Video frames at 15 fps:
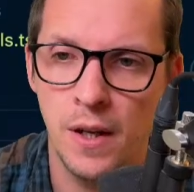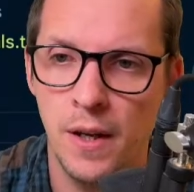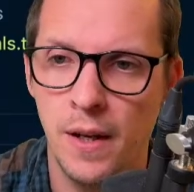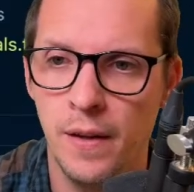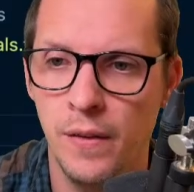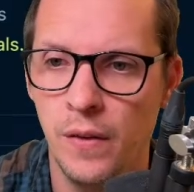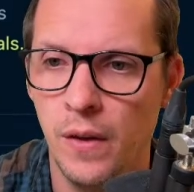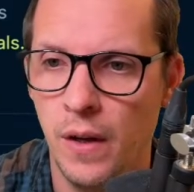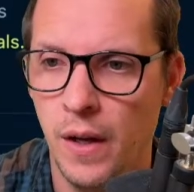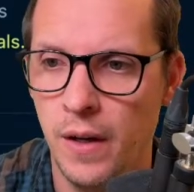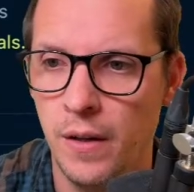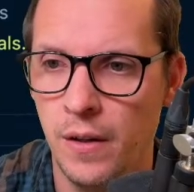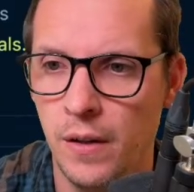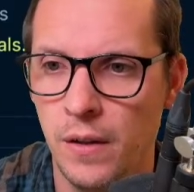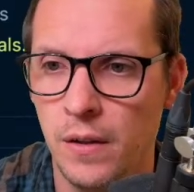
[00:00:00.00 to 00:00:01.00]
and
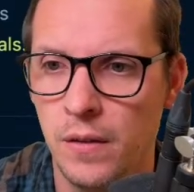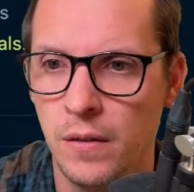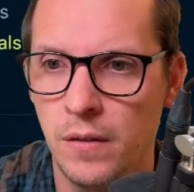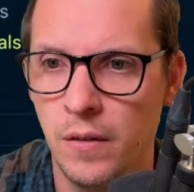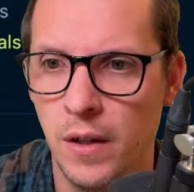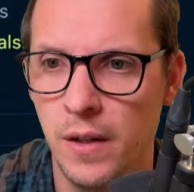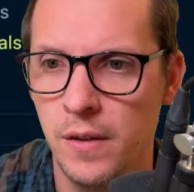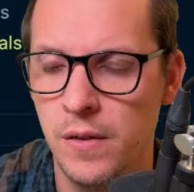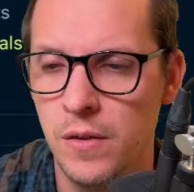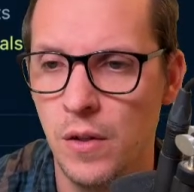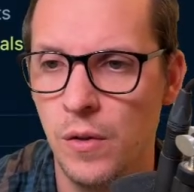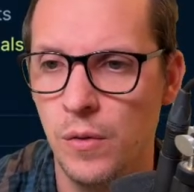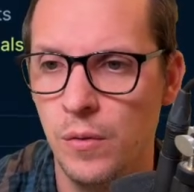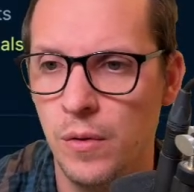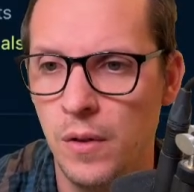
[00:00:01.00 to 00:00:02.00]
error, right?
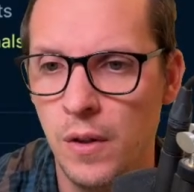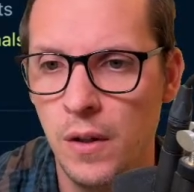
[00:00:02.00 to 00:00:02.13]
So